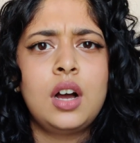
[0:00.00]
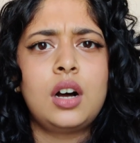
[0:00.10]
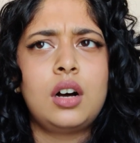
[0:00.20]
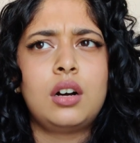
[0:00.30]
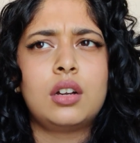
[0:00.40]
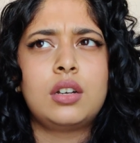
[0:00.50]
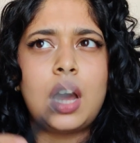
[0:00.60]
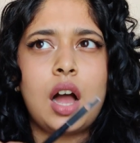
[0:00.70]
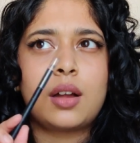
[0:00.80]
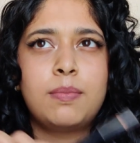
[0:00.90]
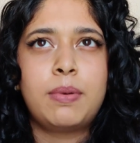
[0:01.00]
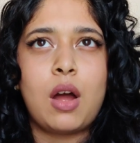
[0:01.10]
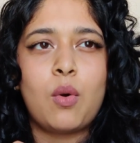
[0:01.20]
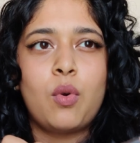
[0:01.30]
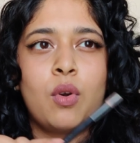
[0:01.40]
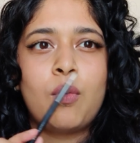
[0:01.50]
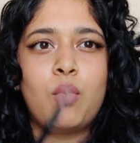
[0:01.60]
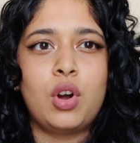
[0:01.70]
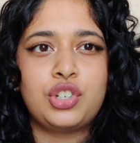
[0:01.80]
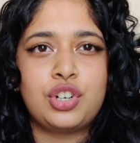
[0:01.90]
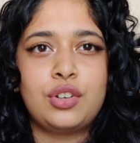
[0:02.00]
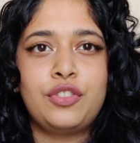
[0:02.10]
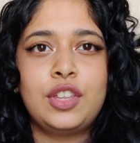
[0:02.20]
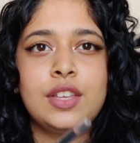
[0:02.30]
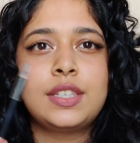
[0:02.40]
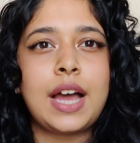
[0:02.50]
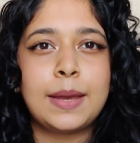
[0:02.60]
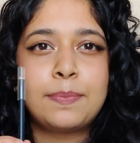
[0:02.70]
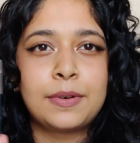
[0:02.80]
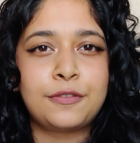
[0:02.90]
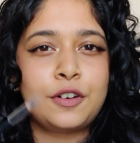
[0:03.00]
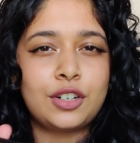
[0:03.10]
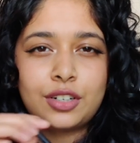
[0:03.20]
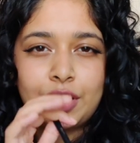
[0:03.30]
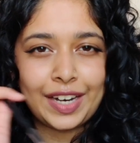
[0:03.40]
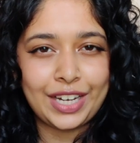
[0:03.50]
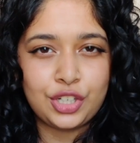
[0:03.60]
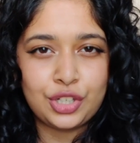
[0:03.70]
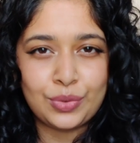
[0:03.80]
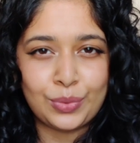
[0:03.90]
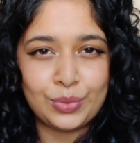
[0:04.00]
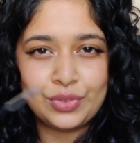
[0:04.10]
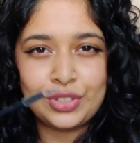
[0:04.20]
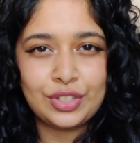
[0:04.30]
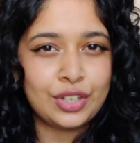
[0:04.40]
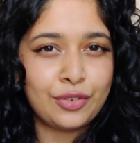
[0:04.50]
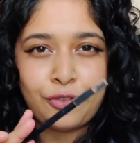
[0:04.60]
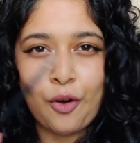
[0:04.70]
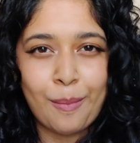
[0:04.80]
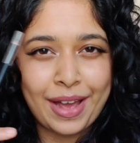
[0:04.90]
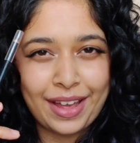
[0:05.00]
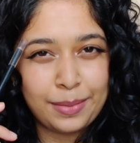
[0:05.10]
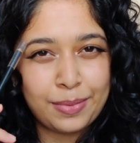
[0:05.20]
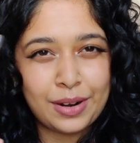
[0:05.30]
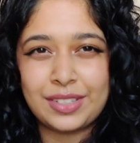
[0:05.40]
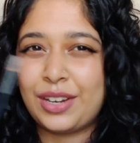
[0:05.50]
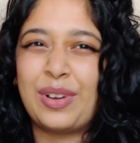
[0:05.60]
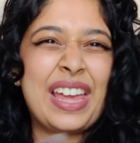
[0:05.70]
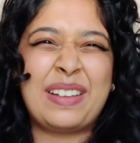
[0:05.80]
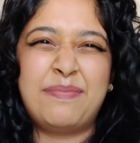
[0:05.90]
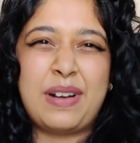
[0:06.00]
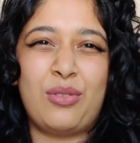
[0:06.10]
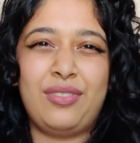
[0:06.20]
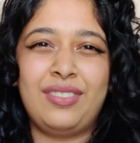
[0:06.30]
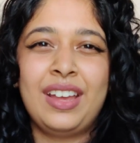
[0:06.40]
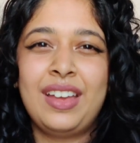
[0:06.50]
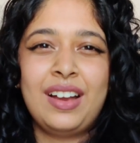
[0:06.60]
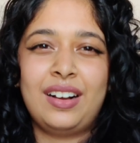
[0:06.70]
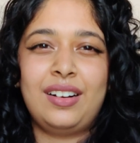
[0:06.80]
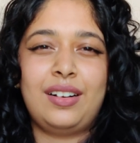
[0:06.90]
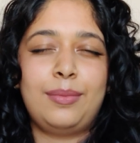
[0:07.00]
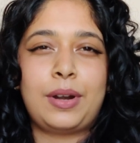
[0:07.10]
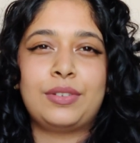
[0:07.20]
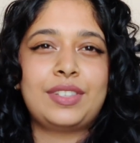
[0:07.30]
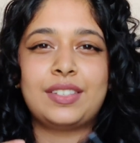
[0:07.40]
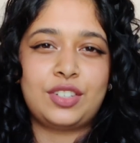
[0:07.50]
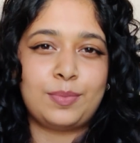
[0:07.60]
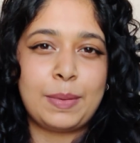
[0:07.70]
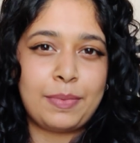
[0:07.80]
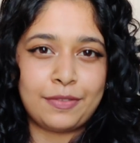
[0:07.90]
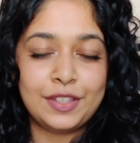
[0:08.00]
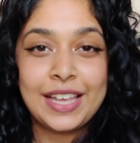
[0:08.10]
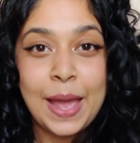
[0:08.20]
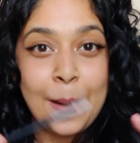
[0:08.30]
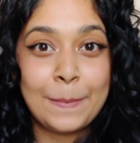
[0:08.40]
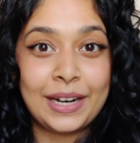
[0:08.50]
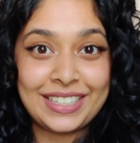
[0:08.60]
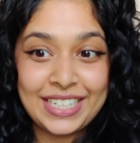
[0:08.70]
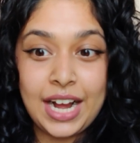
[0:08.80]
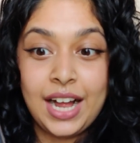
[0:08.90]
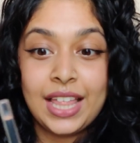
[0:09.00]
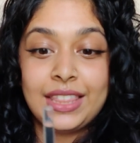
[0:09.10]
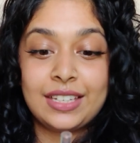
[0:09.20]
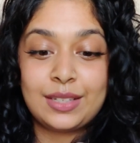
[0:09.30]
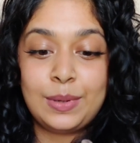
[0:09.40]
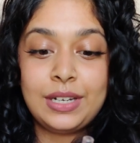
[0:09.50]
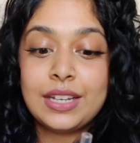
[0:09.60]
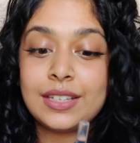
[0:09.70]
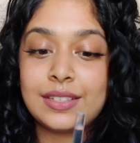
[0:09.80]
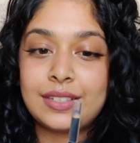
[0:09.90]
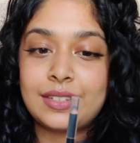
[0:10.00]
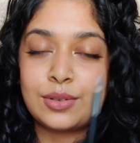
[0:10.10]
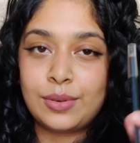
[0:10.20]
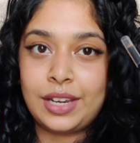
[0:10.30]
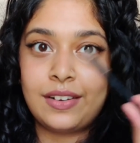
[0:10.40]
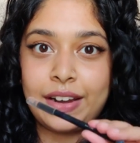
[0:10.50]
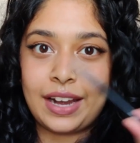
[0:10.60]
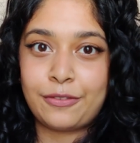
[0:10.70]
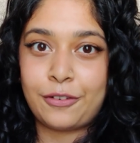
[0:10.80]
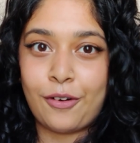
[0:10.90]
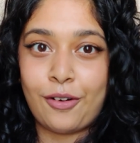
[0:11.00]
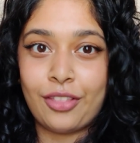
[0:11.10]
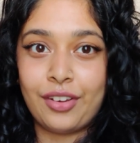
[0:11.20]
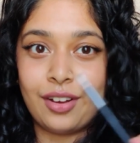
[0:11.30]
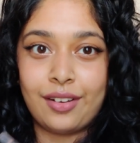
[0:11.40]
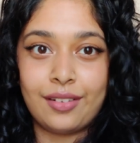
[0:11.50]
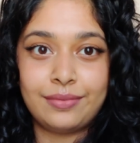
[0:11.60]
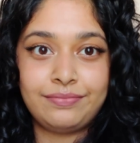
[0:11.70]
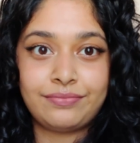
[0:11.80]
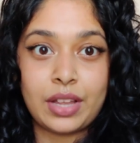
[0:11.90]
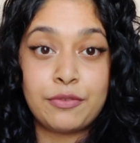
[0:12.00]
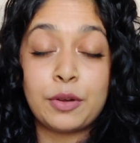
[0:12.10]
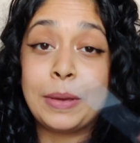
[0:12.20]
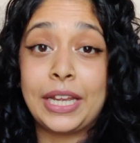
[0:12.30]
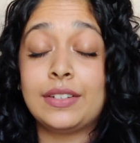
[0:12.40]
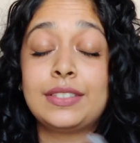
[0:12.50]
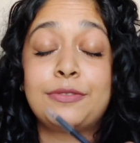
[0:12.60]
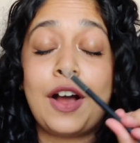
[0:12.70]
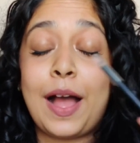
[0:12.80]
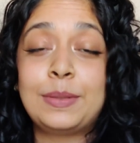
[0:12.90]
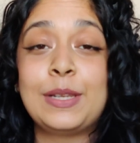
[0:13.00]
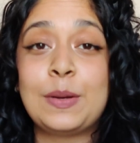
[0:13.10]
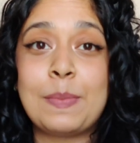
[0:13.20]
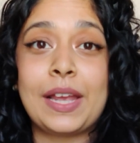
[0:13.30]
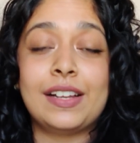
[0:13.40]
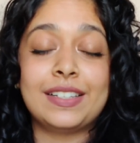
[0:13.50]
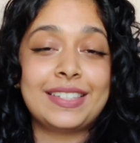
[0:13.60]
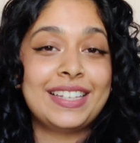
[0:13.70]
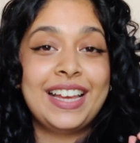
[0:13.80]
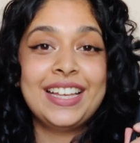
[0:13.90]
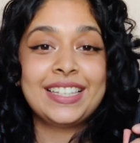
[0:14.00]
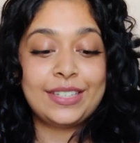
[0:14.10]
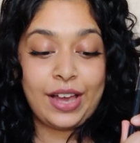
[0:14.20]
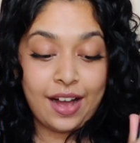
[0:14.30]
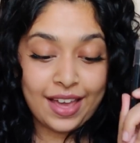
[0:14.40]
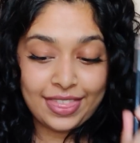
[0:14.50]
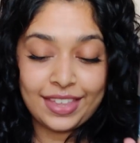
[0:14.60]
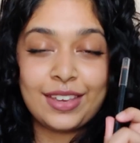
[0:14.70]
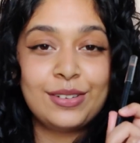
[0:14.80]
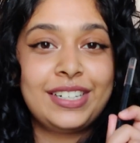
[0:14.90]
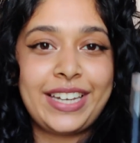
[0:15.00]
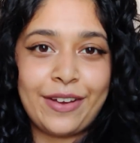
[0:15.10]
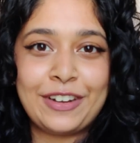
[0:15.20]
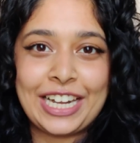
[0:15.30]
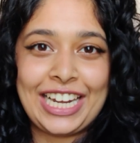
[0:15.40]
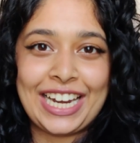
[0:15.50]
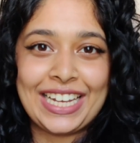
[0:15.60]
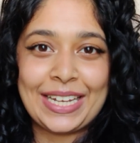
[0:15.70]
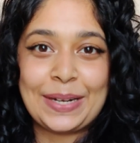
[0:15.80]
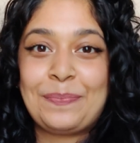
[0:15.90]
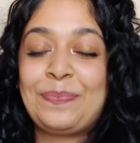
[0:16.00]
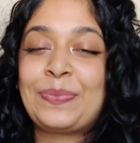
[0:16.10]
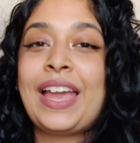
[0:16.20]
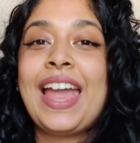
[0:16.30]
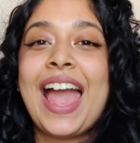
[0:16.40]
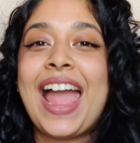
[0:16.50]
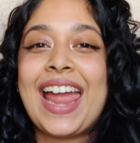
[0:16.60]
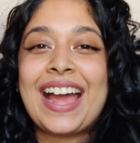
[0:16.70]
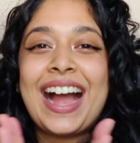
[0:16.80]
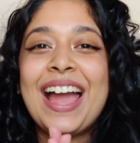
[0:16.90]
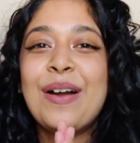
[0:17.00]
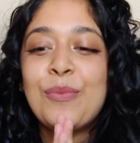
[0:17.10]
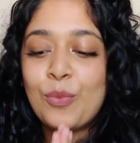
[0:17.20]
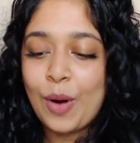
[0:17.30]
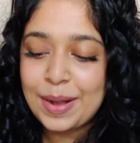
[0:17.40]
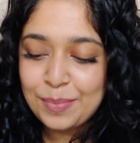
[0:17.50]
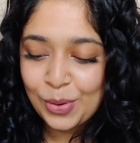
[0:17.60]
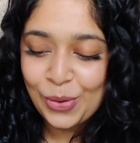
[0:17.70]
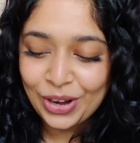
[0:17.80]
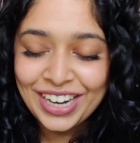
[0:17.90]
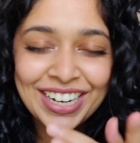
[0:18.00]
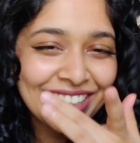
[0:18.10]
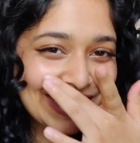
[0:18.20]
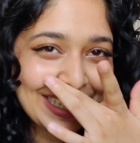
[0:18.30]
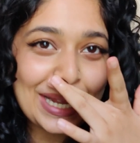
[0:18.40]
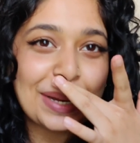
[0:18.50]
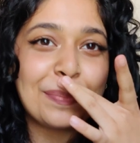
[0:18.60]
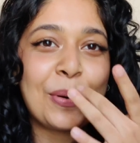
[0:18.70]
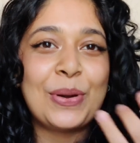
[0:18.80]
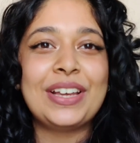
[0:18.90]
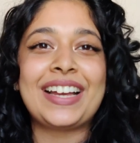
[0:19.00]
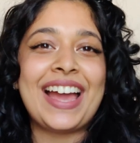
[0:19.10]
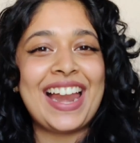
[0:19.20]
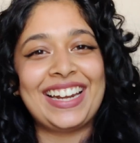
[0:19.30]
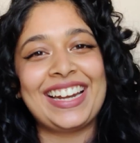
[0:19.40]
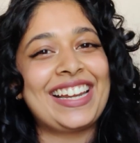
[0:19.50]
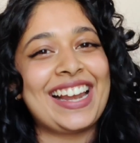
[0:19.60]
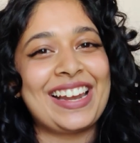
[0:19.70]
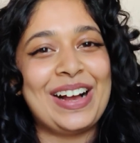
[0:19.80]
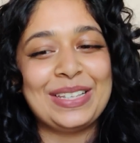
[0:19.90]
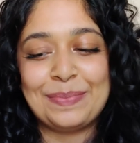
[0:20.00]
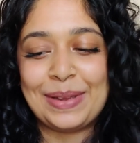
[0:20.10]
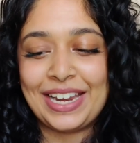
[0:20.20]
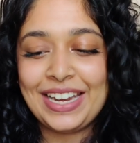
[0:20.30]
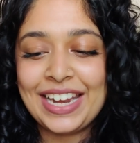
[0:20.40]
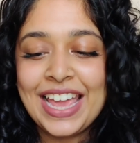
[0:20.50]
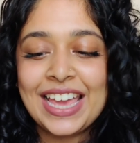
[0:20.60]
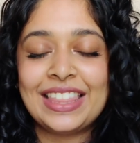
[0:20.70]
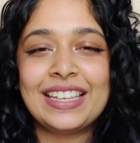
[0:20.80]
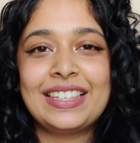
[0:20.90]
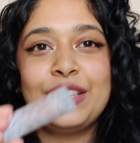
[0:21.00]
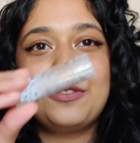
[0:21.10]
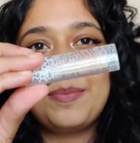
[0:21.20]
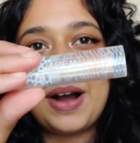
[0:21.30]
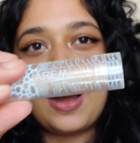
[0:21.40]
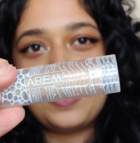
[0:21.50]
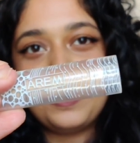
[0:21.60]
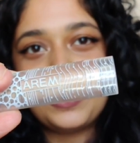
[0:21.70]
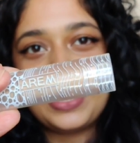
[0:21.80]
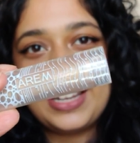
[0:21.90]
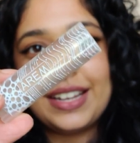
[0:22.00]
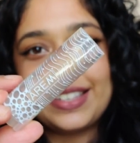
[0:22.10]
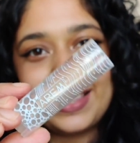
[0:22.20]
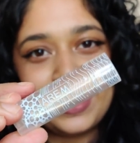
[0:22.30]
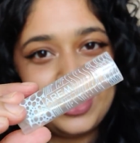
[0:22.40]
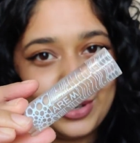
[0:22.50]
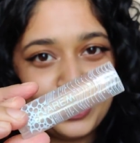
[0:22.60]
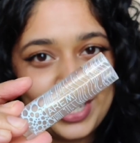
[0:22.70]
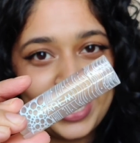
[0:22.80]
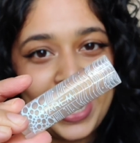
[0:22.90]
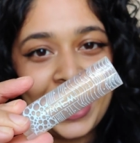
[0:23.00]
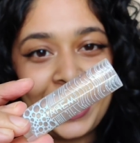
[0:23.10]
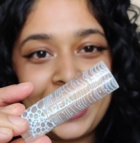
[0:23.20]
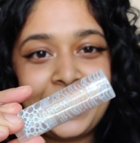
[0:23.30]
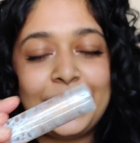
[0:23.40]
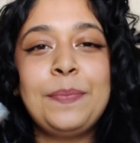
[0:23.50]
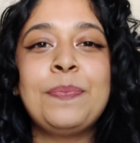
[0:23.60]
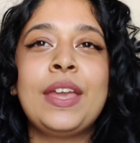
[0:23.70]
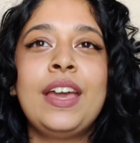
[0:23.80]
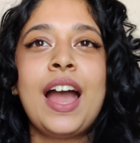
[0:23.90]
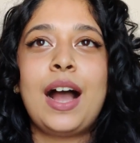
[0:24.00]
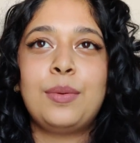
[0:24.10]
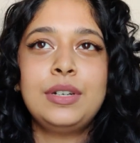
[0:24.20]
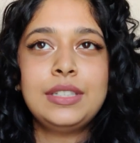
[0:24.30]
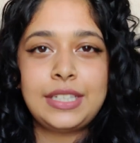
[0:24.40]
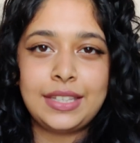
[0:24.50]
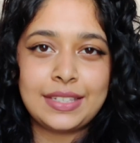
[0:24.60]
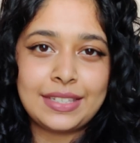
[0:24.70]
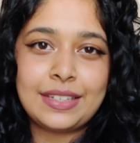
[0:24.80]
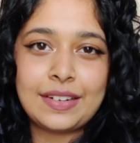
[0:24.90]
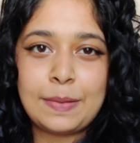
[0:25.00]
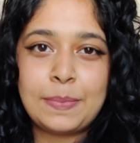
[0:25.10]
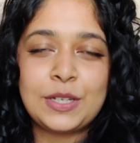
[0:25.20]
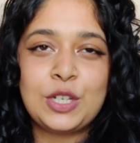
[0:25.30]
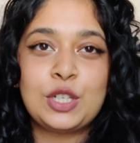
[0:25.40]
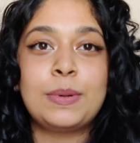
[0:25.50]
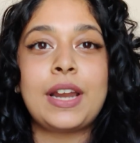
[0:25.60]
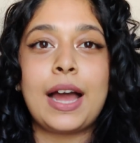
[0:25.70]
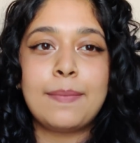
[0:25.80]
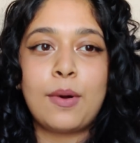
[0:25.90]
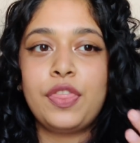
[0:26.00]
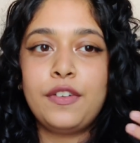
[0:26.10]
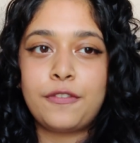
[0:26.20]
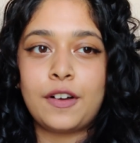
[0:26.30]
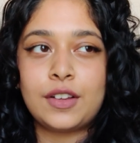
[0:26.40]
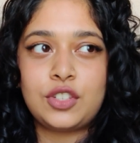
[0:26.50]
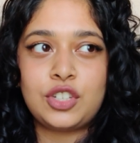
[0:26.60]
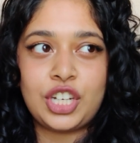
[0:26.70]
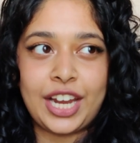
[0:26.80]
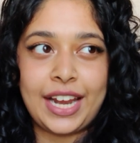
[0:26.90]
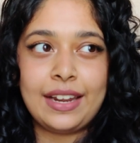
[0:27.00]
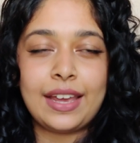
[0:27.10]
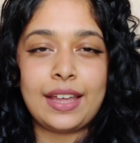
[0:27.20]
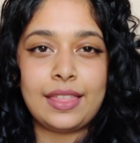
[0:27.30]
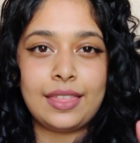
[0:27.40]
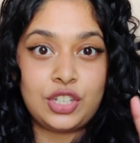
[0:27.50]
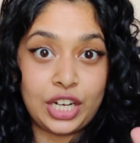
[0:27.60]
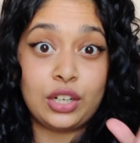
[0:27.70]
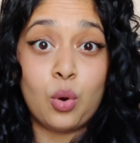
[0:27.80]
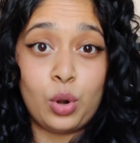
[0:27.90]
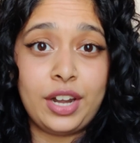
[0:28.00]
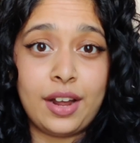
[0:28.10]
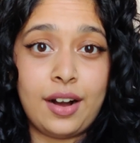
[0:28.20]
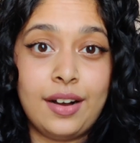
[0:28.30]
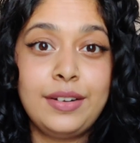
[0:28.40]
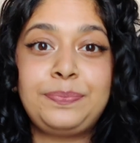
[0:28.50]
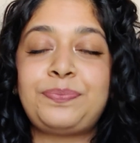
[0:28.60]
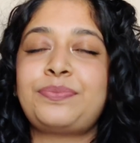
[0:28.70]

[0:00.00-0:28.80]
a dark brown version of this. I prefer grayish tones for my eyebrows. I don't like brown brows. That's just my preference. But yeah, this one is truly great for beginners, for absolute beginners. So yeah, I think you'll definitely like it. And I have one more. It's like a bonus. I added it at last minute. This is from RM Beauty. It's their Dew Stick highlighter. I wouldn't say this is a repurchase, but I bought the first shade in the shade Golden Hour.